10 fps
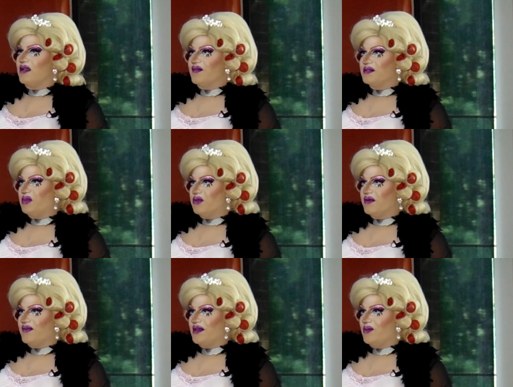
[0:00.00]
itself is
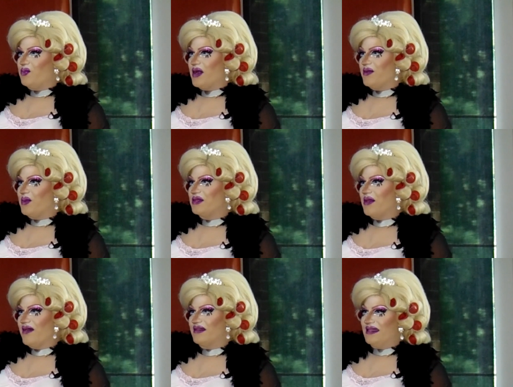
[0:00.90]
beautiful, but when you
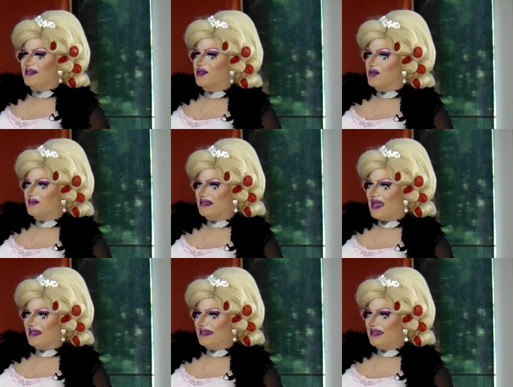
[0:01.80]
have an East Coast
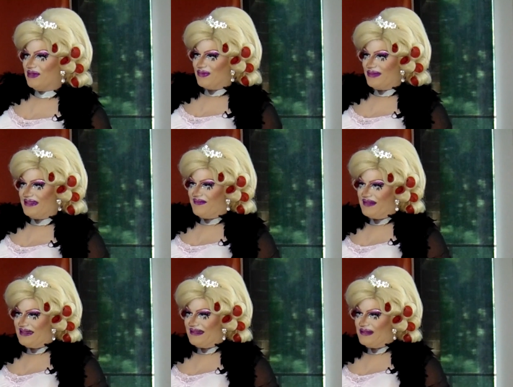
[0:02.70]
mentality, you don't really
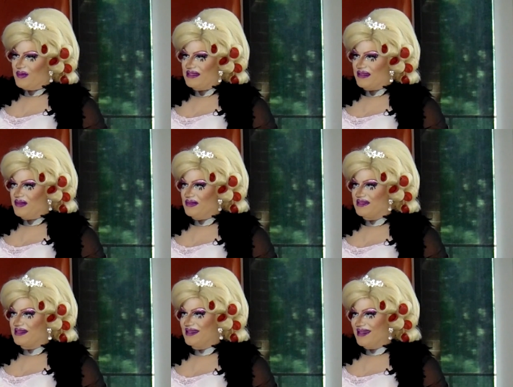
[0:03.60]
fit in the West
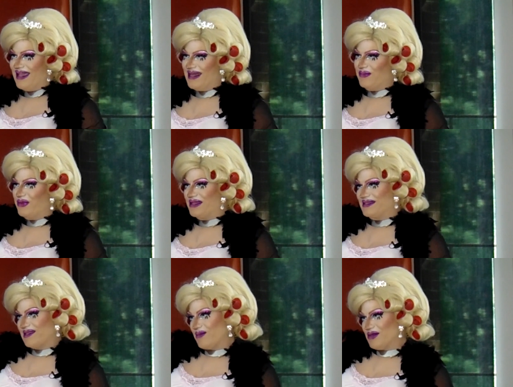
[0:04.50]
Coast. And I'm pretty
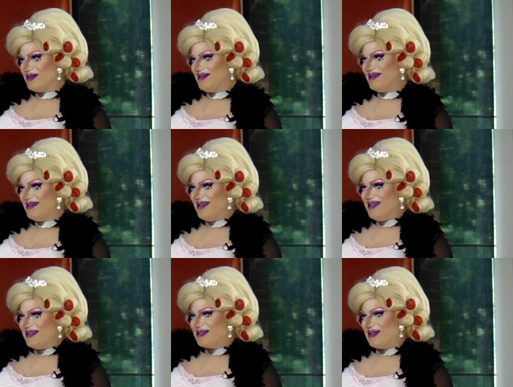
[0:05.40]
stubborn.
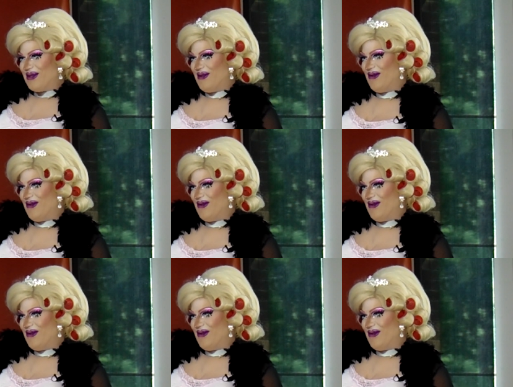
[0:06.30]
So